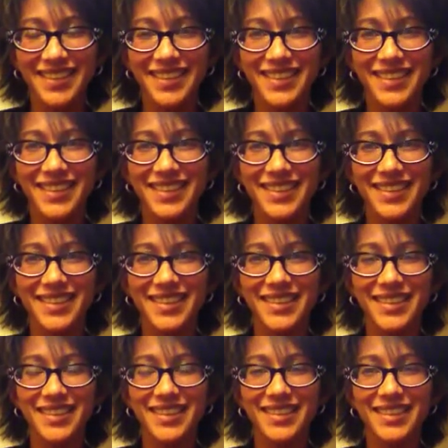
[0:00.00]

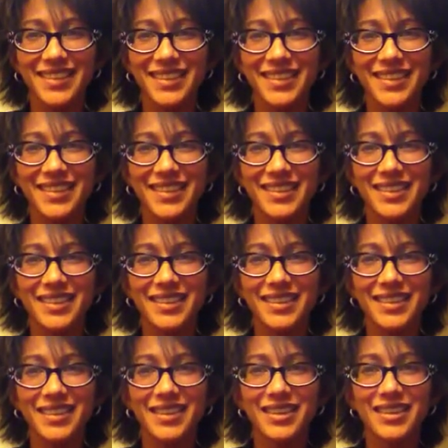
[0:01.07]

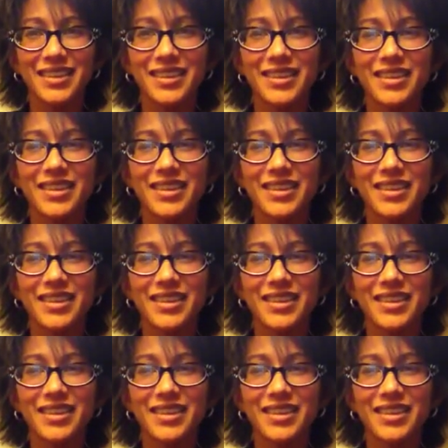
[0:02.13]
[no speech]